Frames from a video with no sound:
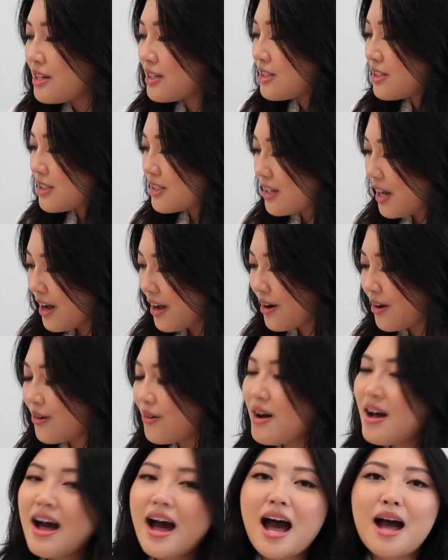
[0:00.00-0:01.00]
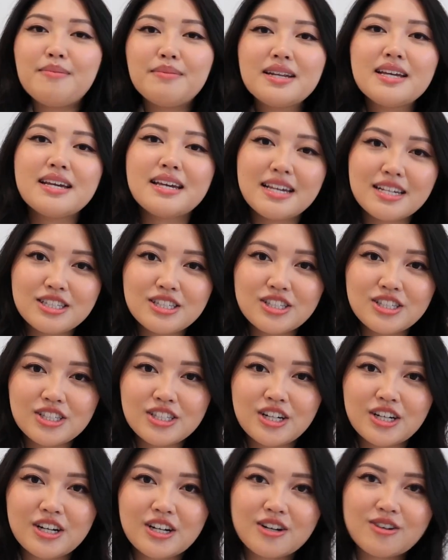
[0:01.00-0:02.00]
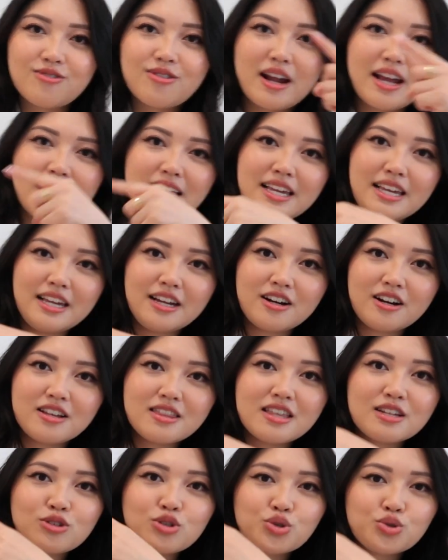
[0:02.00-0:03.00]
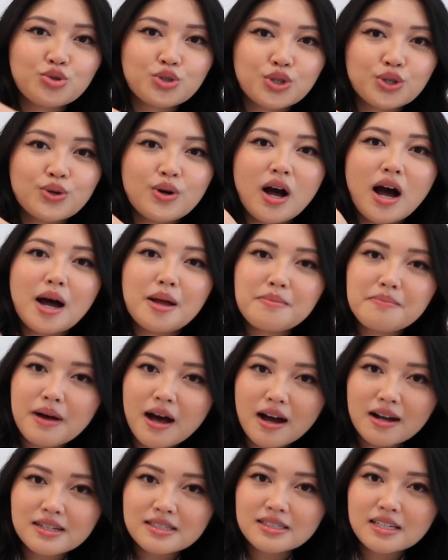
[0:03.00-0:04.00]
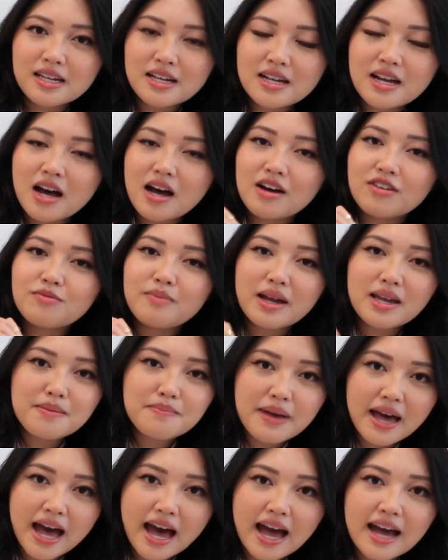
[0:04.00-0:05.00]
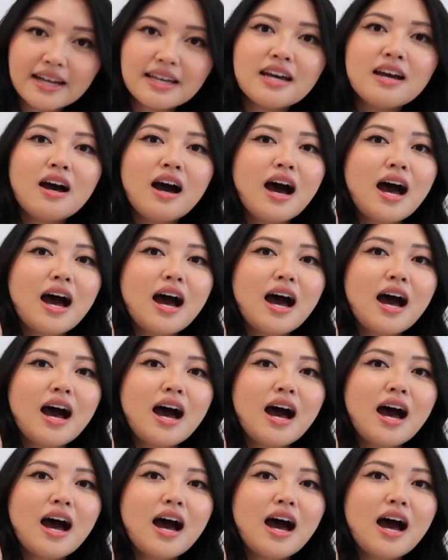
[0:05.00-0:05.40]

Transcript: So I'm gonna insert right here the true unboxing of my bag